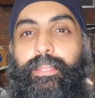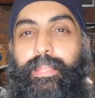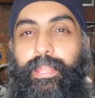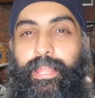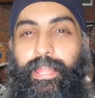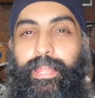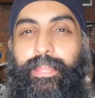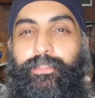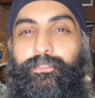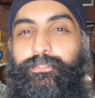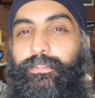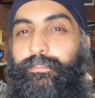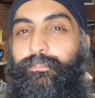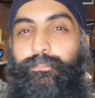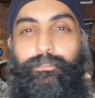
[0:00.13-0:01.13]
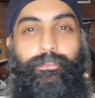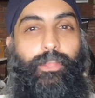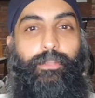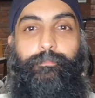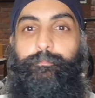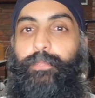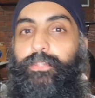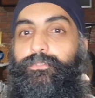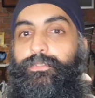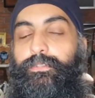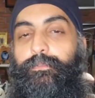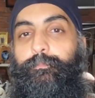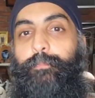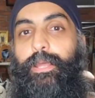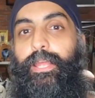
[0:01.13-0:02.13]
Age is not
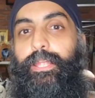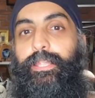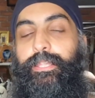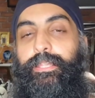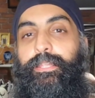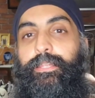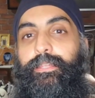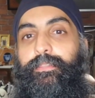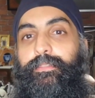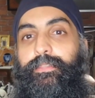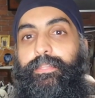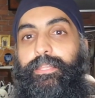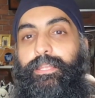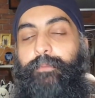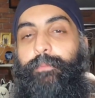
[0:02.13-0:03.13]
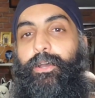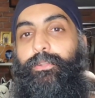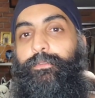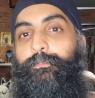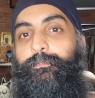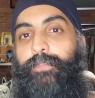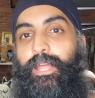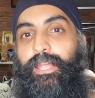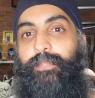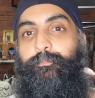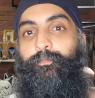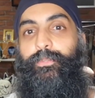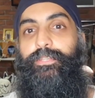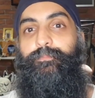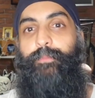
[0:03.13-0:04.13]
measured by the amount of
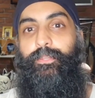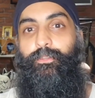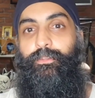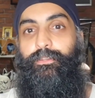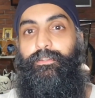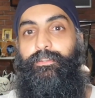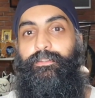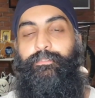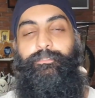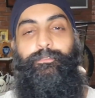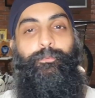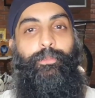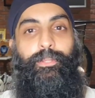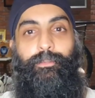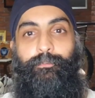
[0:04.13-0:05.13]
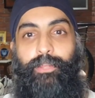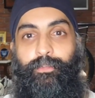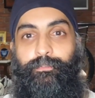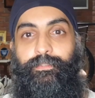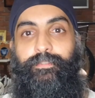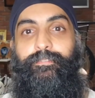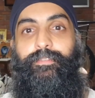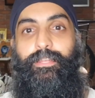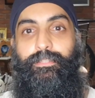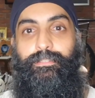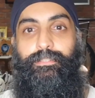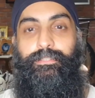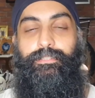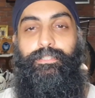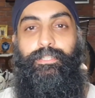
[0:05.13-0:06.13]
time we spend on earth going around the
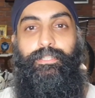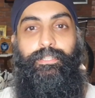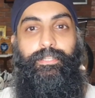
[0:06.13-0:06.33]
sun.